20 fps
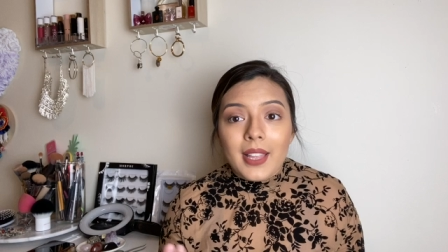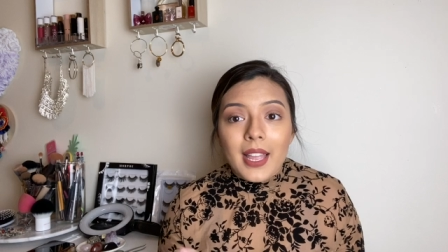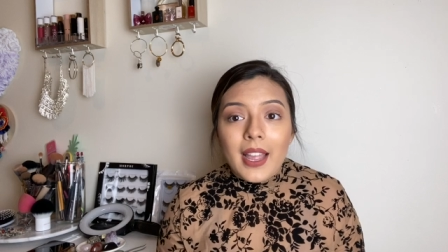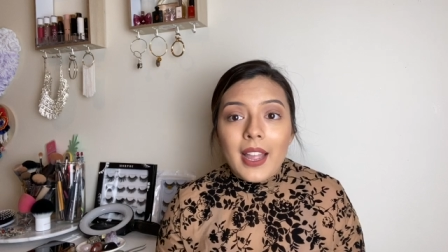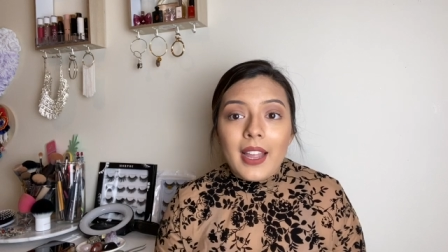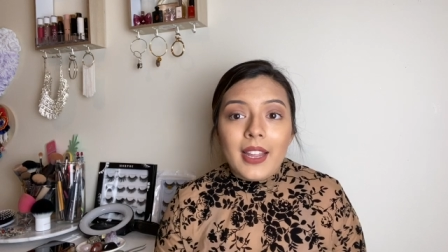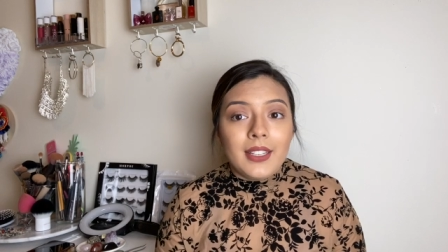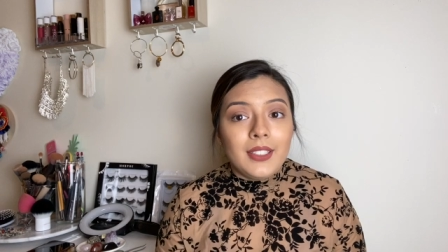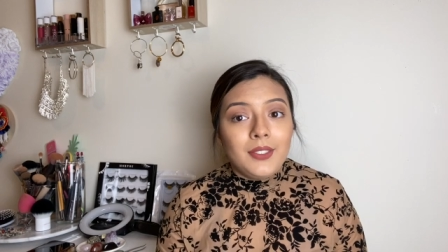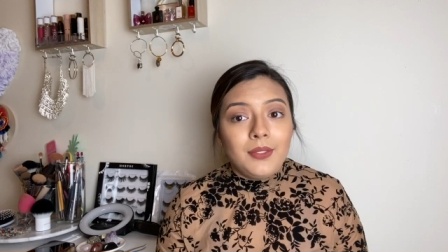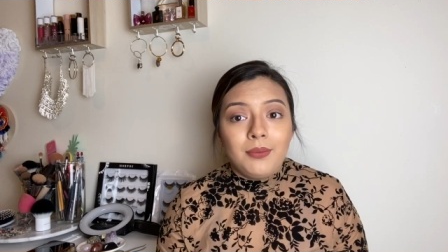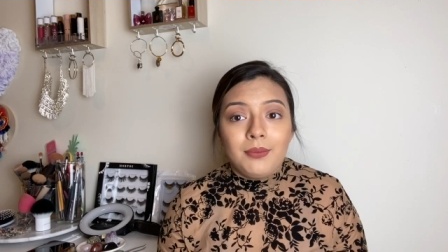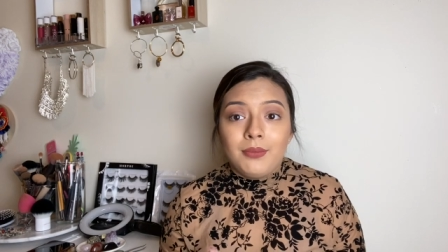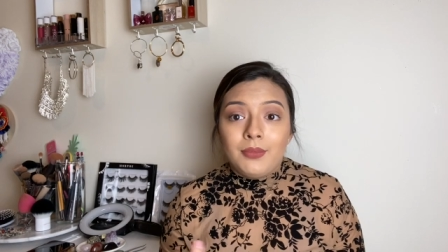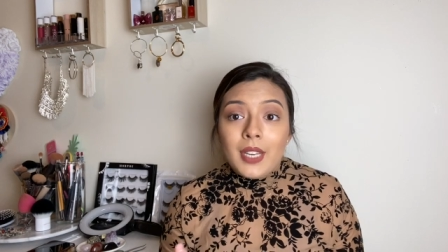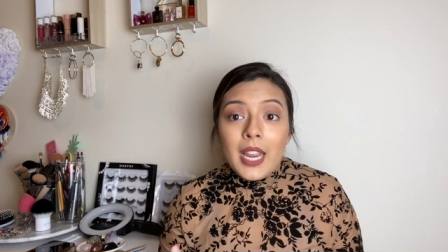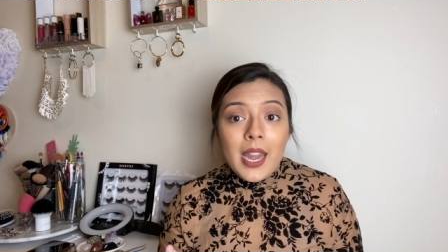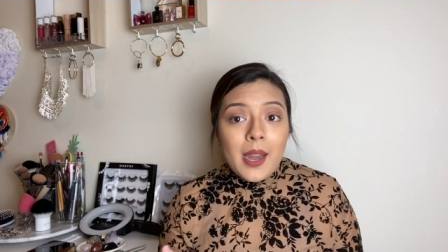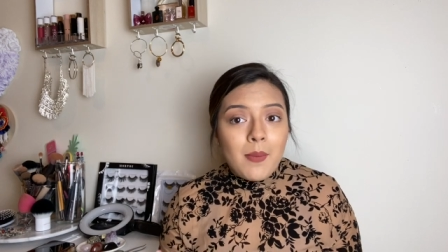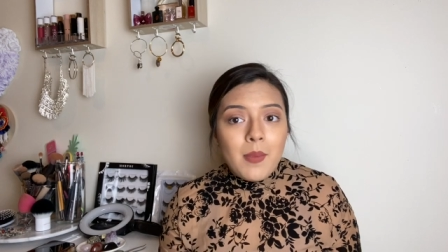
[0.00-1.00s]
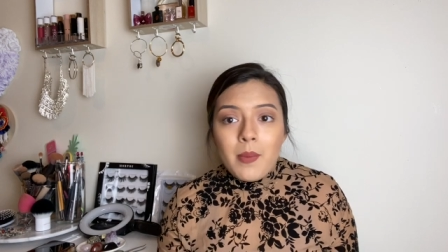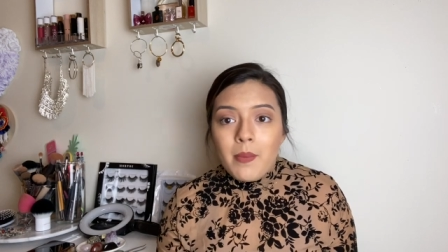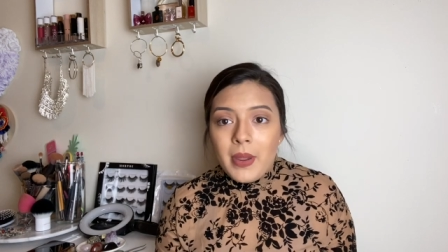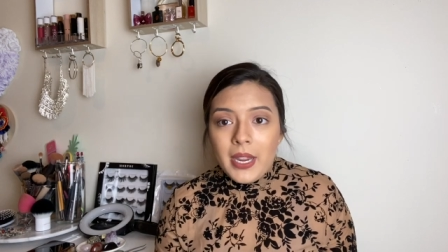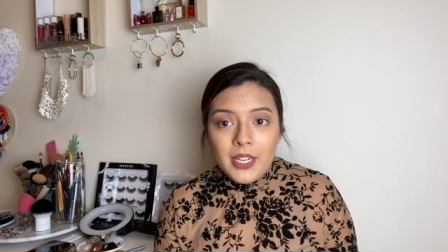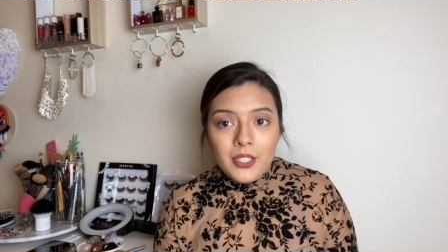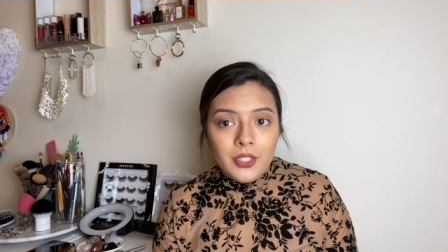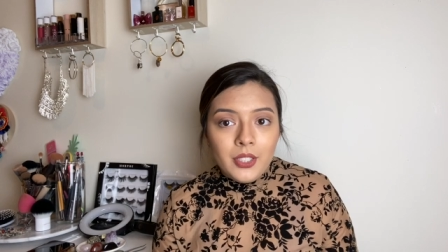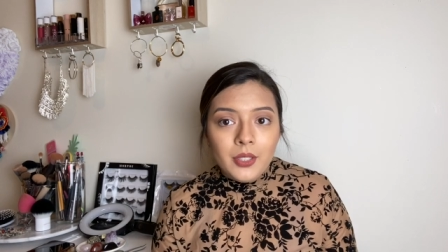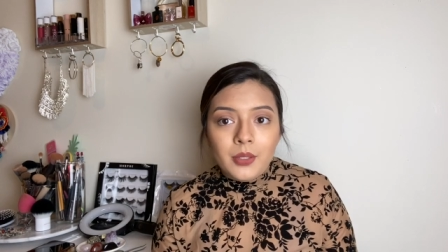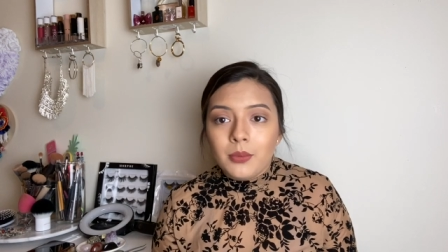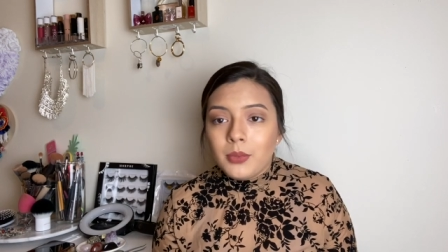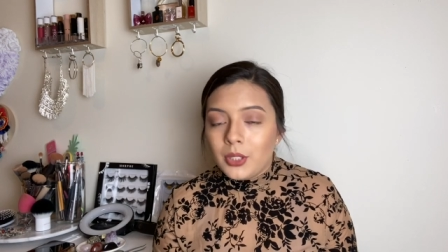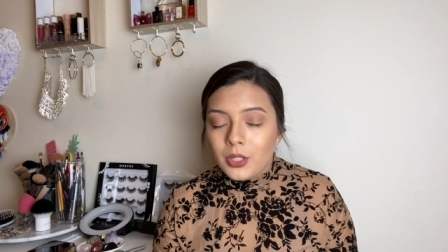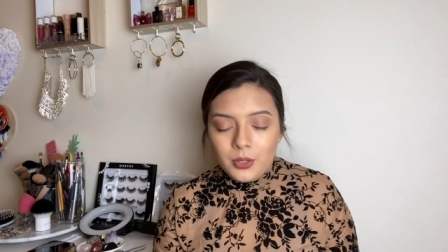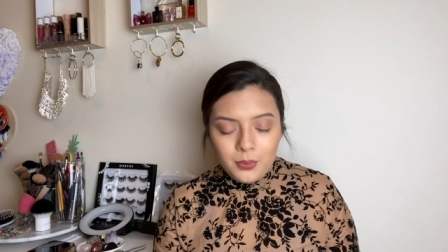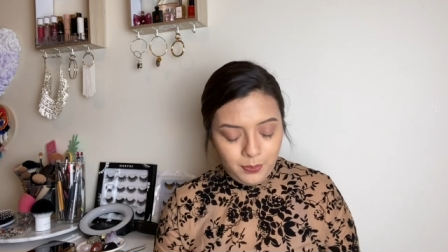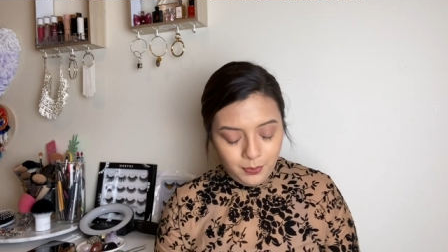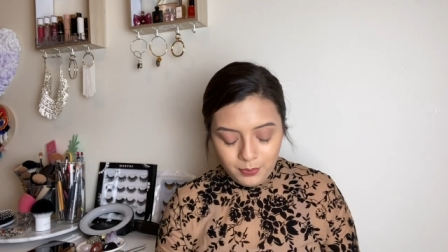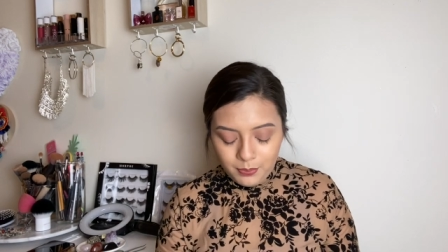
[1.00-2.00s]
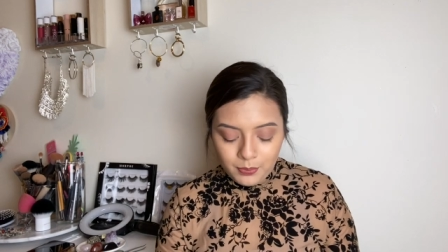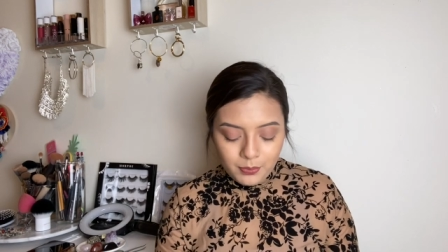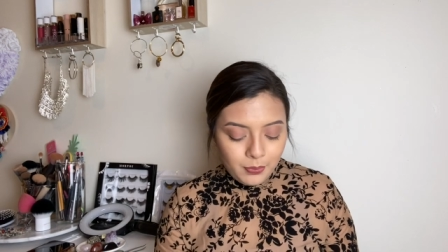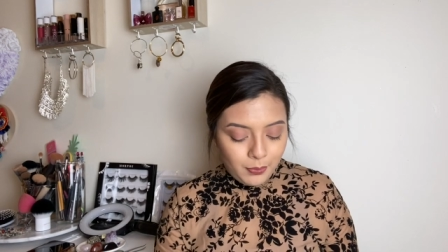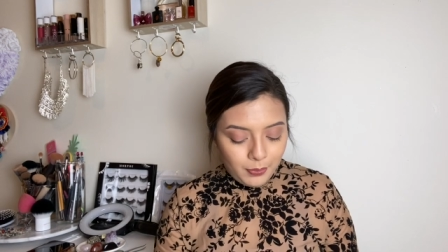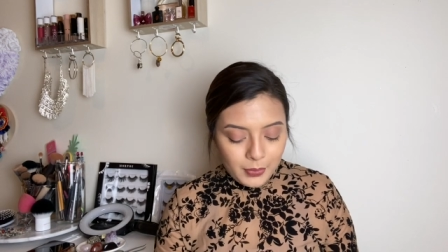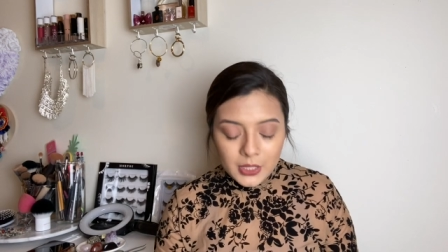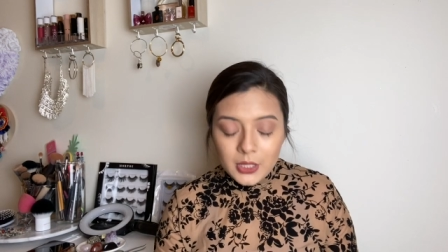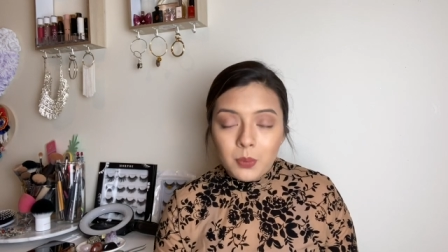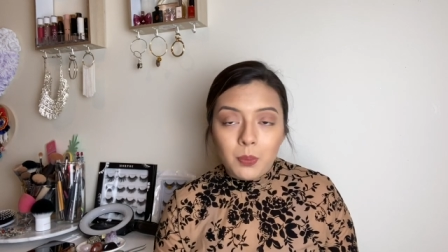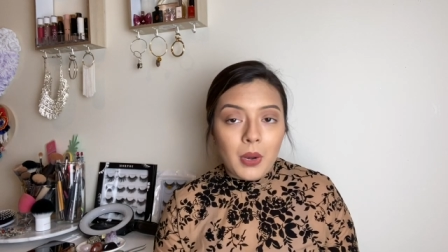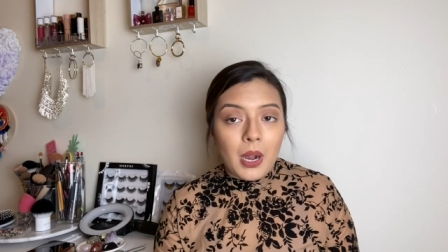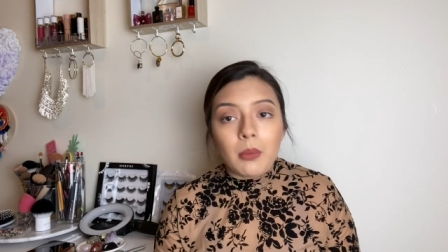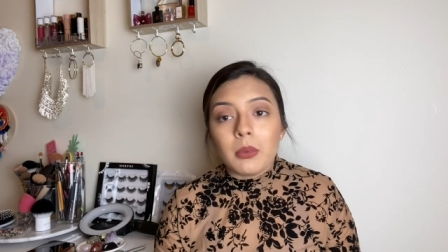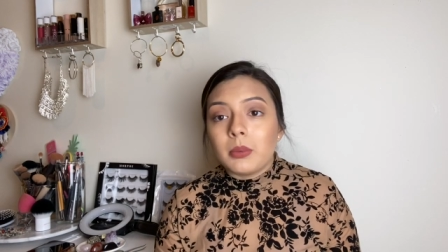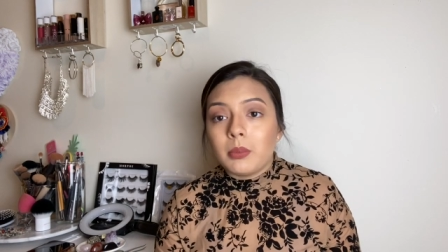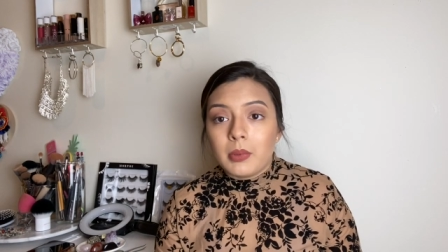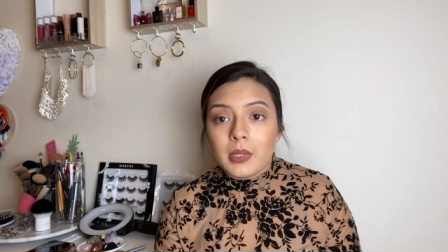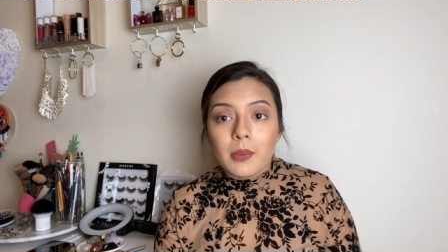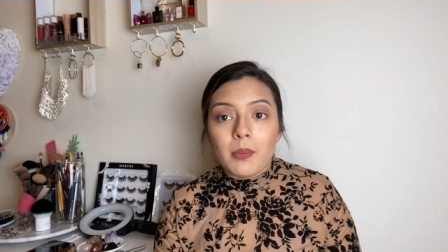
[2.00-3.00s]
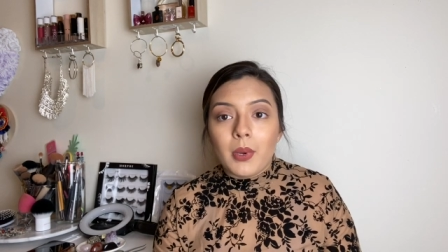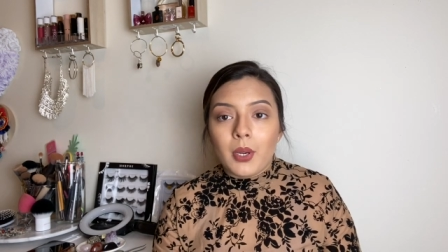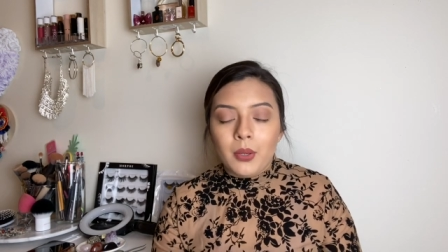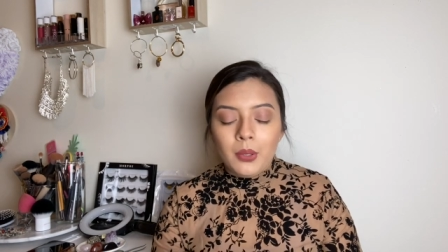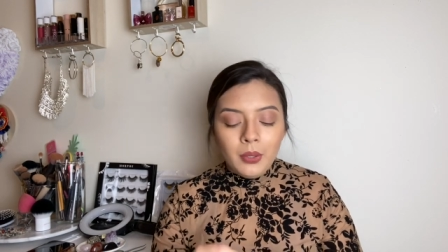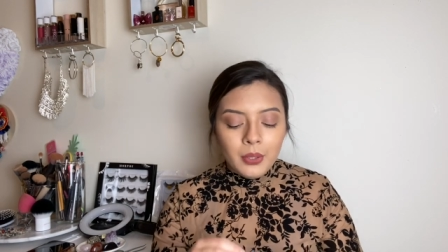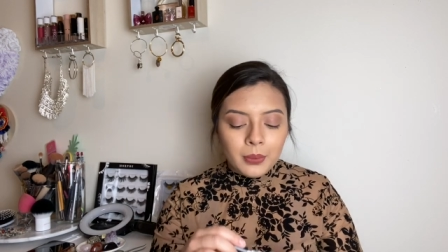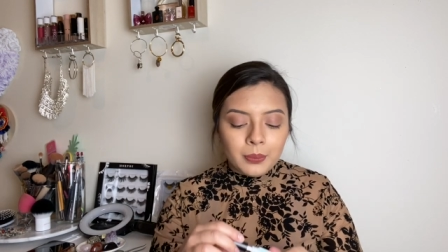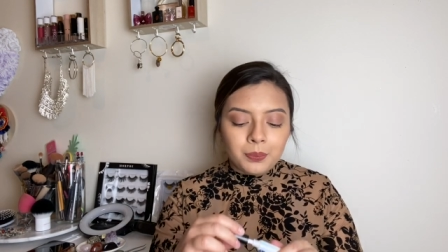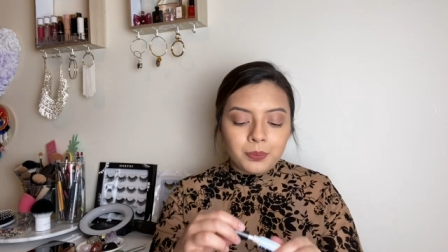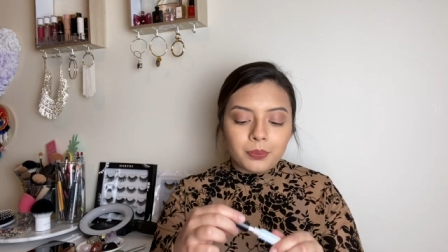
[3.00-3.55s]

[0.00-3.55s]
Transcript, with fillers: I am impatient, which is probably both.